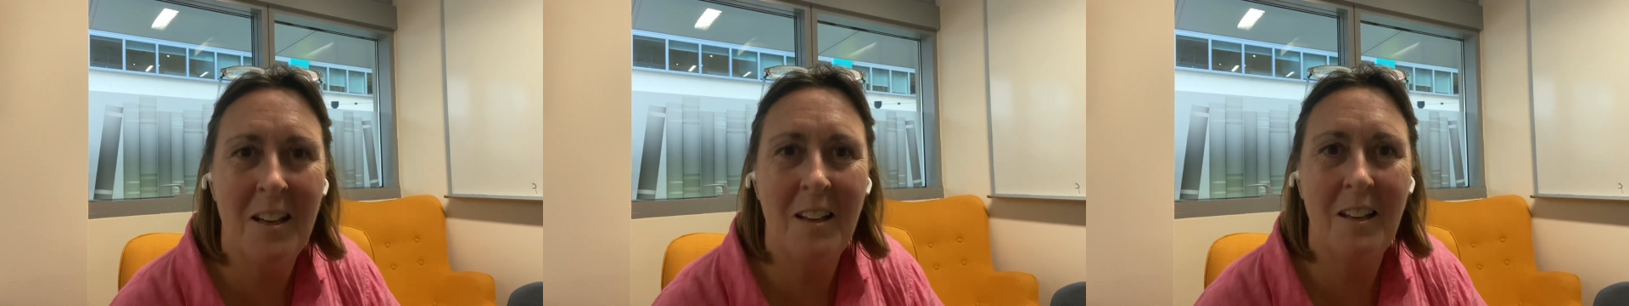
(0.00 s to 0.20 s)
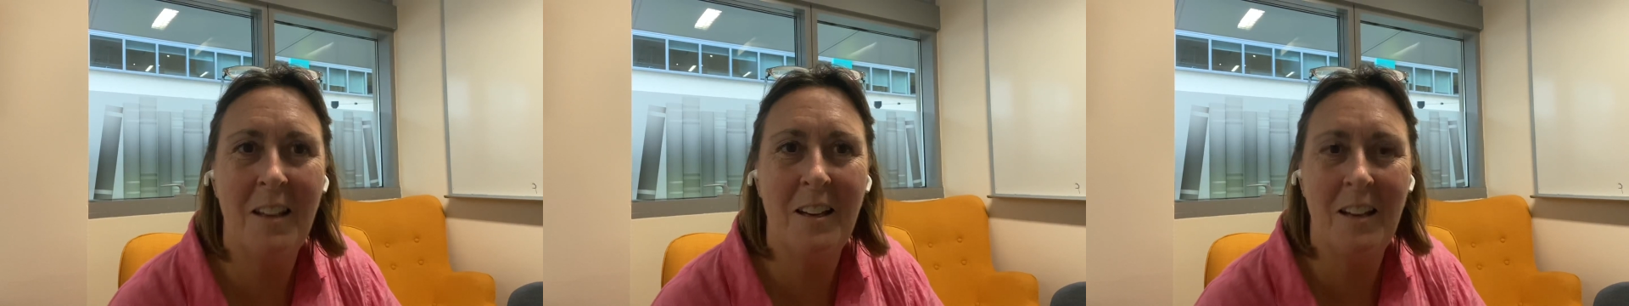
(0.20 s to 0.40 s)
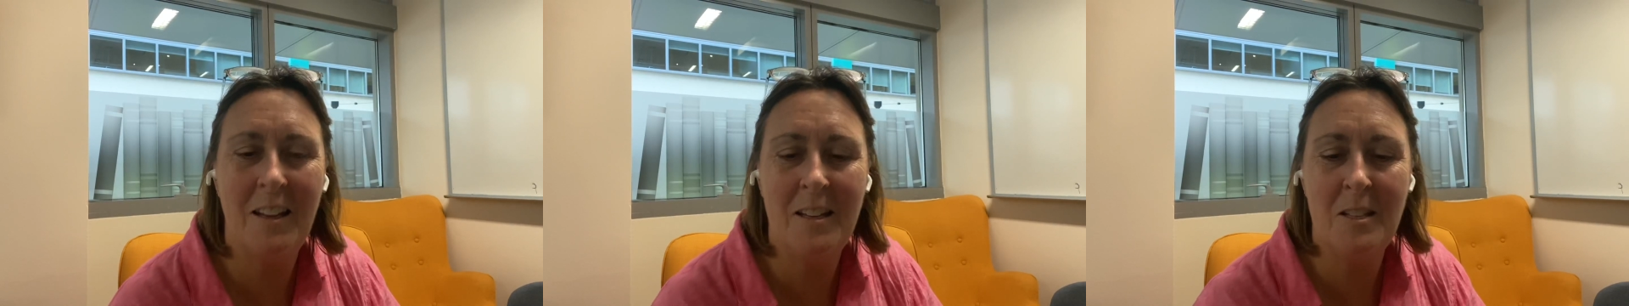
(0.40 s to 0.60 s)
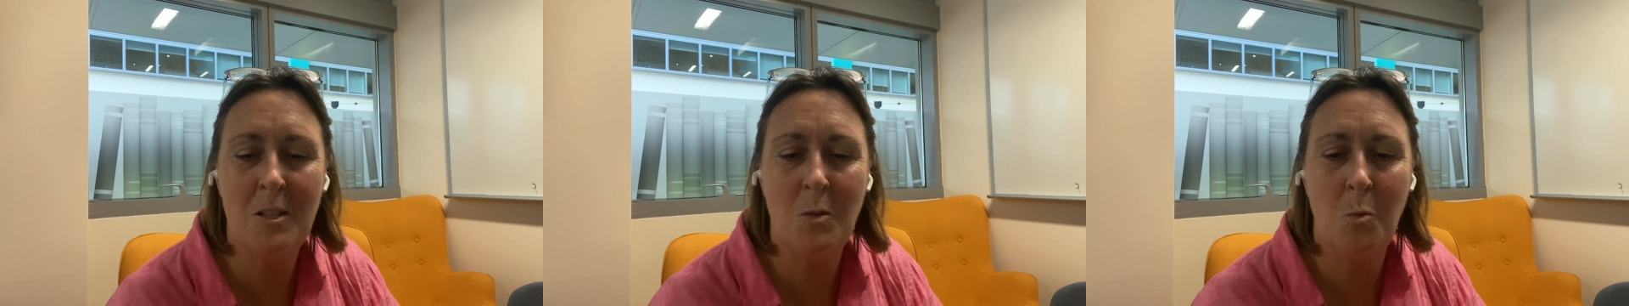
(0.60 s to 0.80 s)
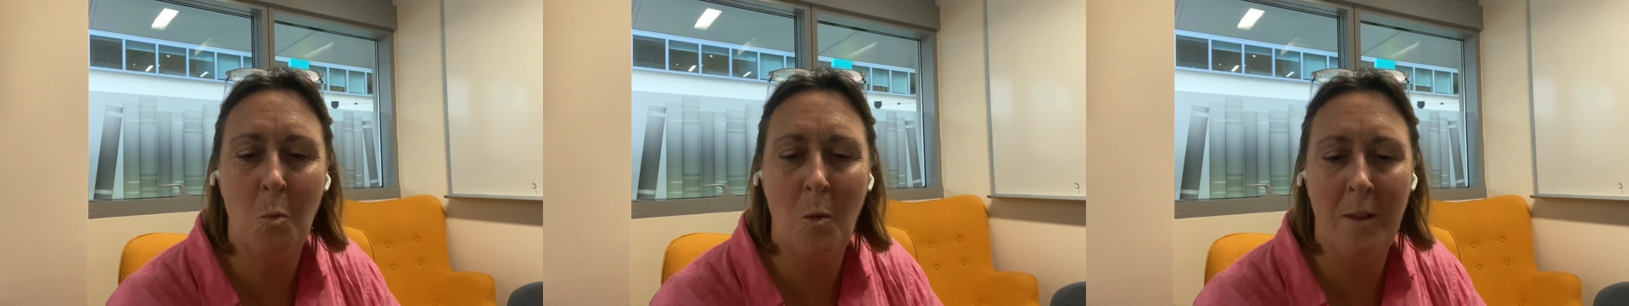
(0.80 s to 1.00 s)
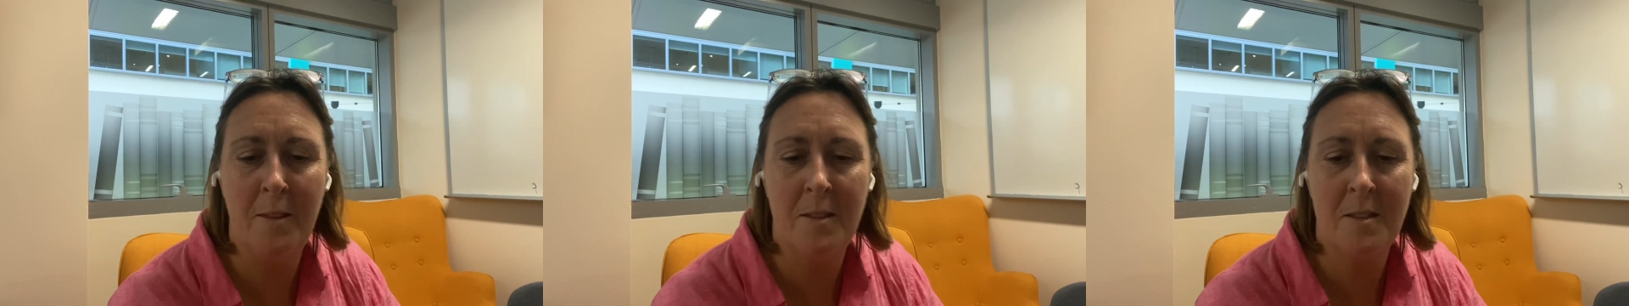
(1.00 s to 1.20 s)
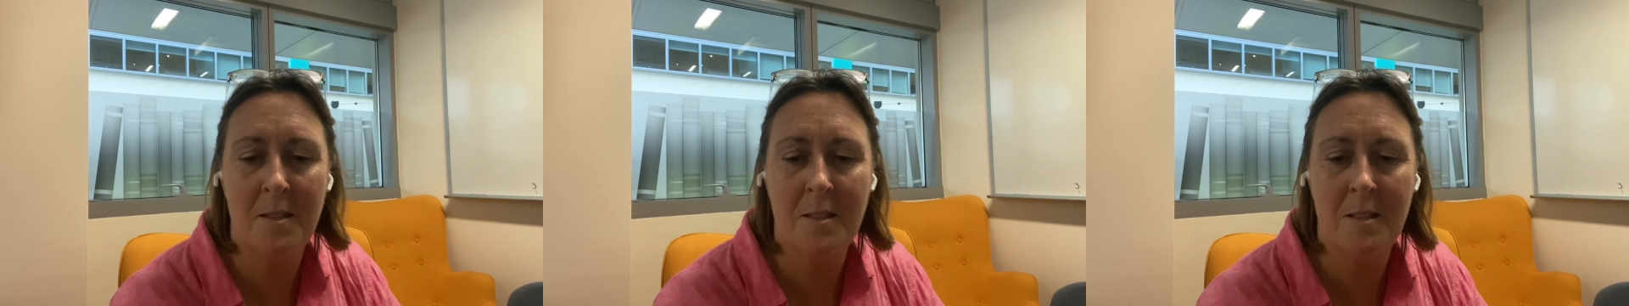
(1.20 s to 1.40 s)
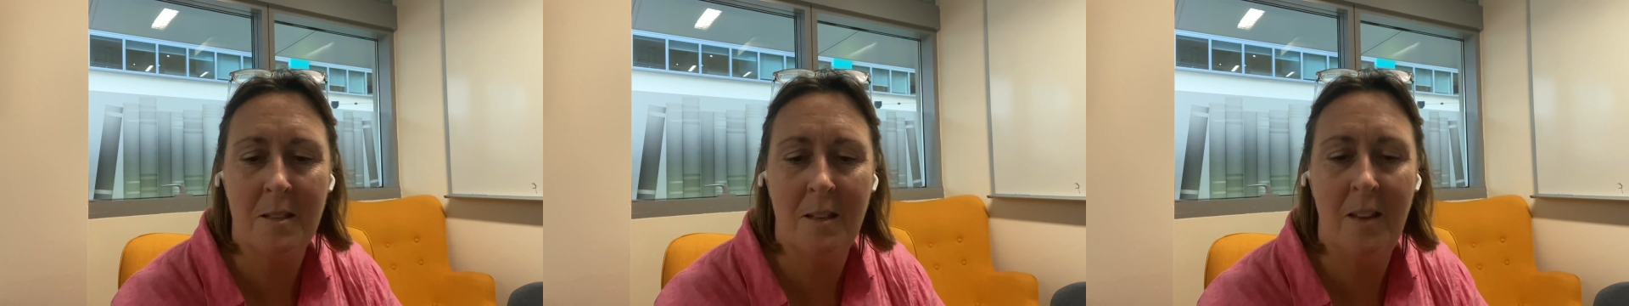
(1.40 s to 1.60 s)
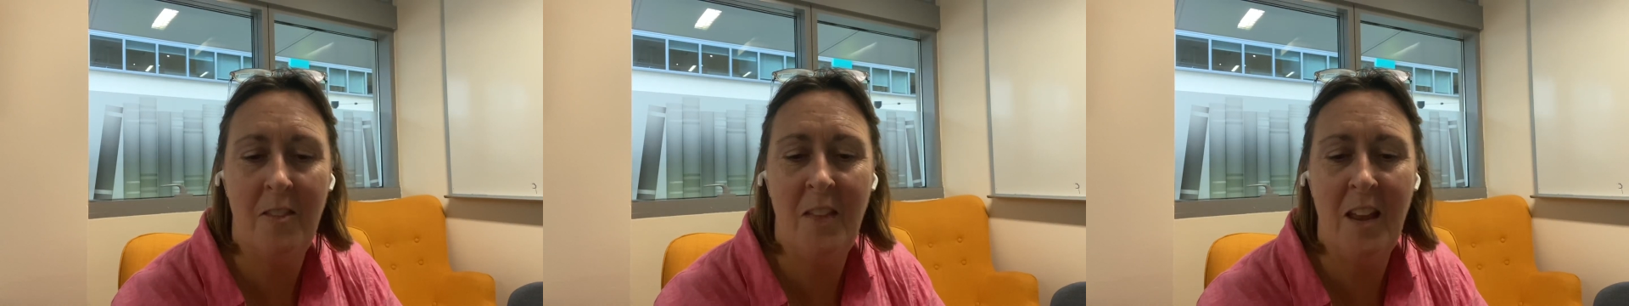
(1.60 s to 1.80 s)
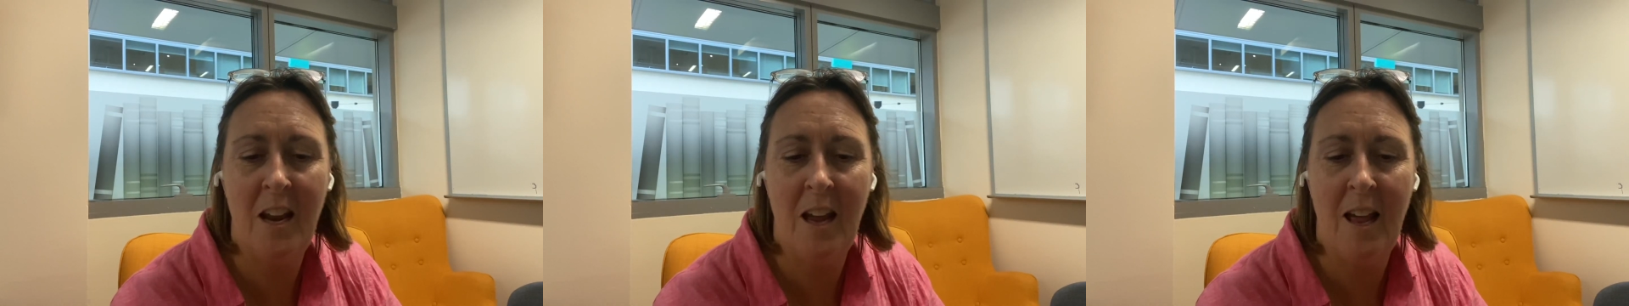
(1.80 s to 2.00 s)
at least once in
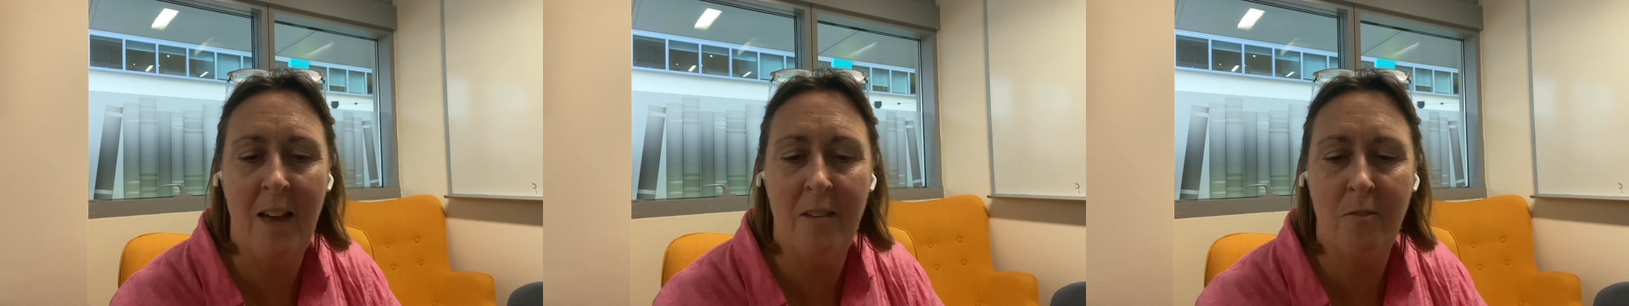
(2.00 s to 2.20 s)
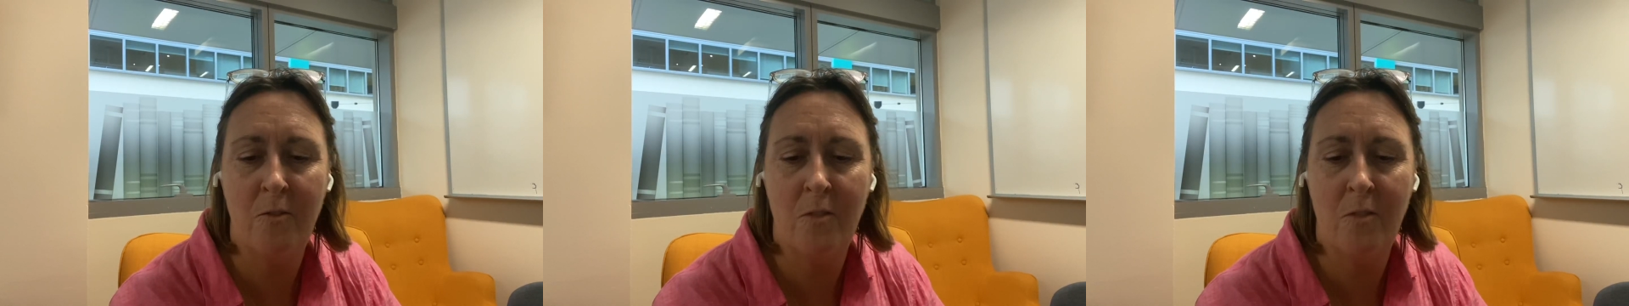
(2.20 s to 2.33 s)
their life,